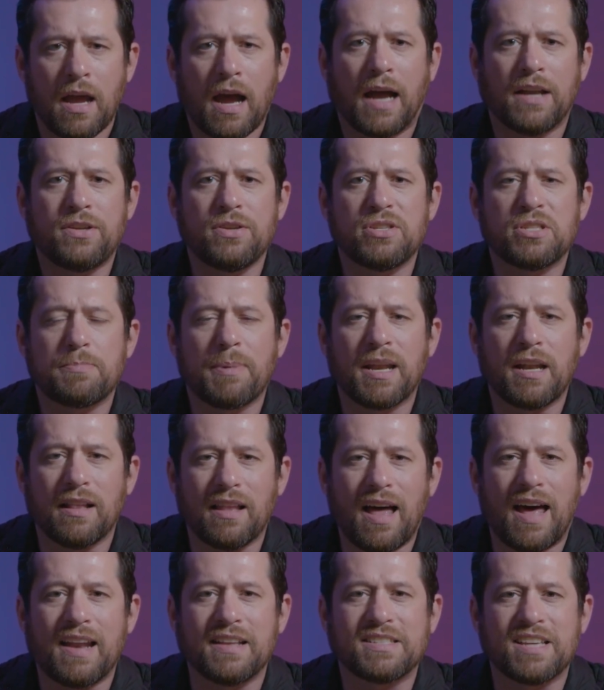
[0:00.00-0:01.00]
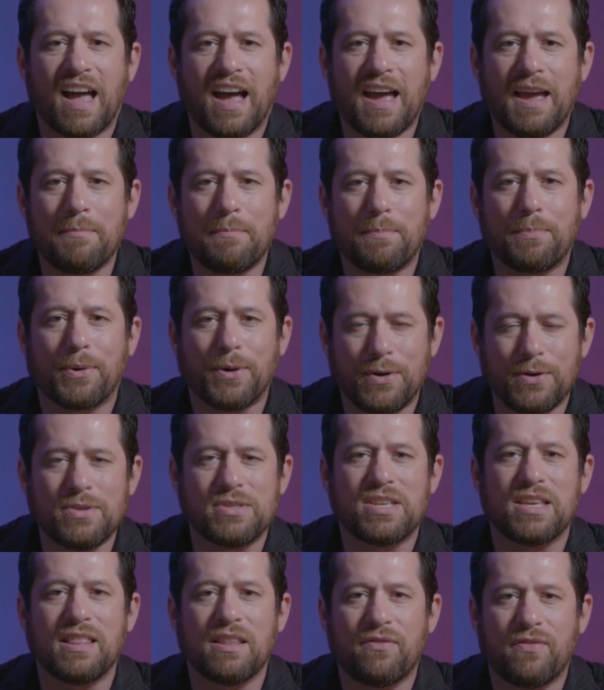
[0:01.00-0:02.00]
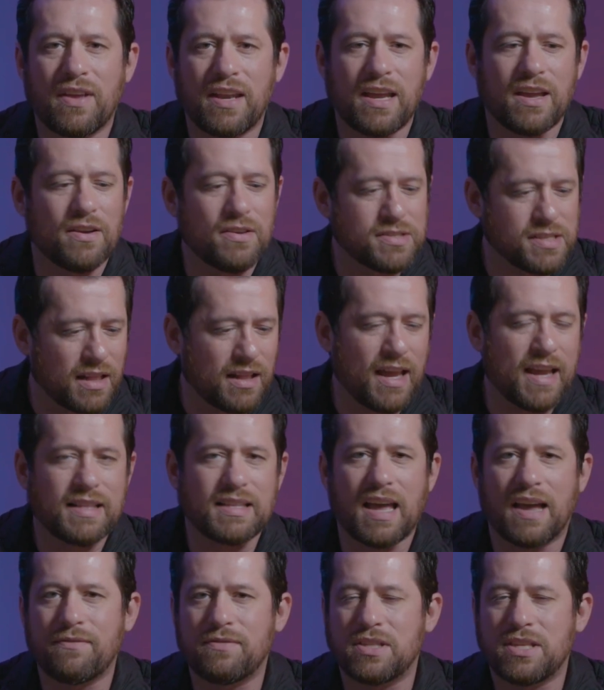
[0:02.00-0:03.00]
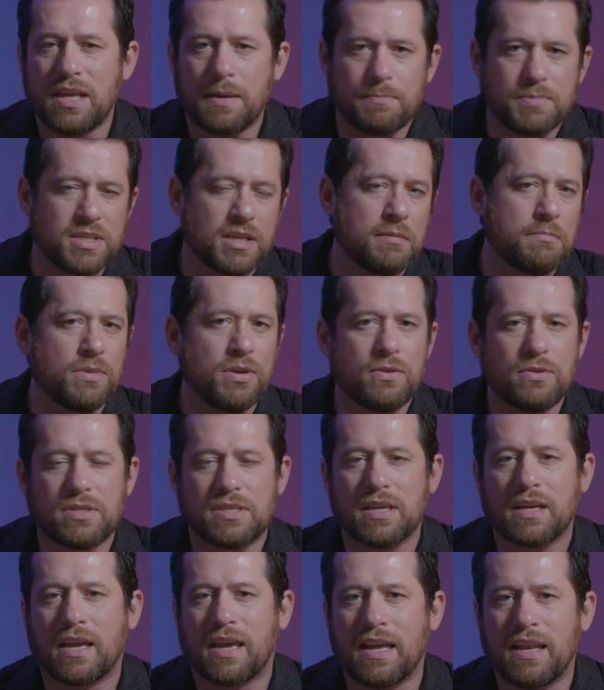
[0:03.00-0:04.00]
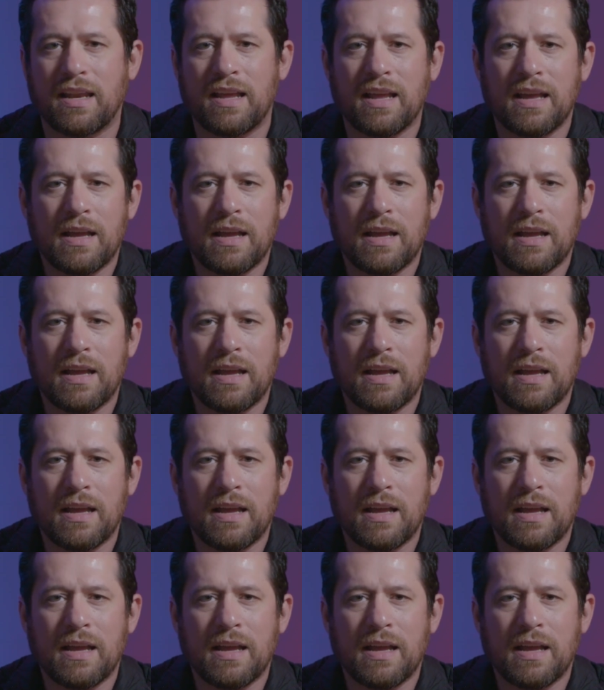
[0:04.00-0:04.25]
I do spend a lot of time producing the videos and like to have dips in music and